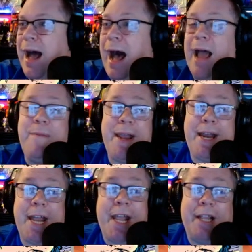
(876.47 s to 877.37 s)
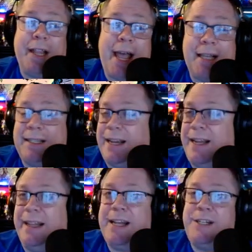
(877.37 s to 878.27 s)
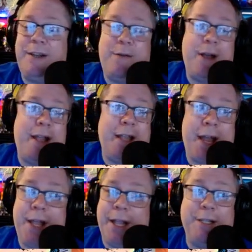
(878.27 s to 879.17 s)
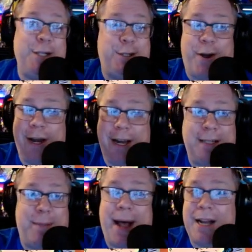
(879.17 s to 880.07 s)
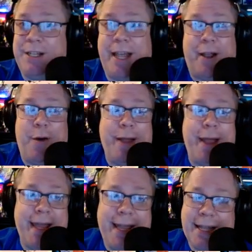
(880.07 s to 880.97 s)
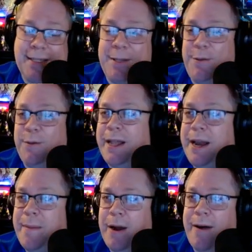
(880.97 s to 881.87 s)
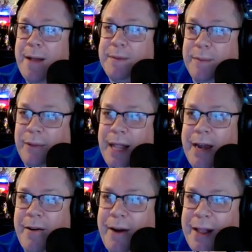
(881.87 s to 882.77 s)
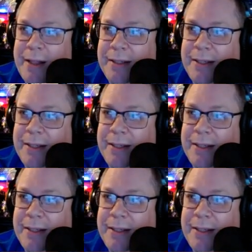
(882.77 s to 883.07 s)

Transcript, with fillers: I mean, unless unless she, unless she thought in his mind, she's like, "Oh yeah, he can't see through lead. I better wrap some lead around this."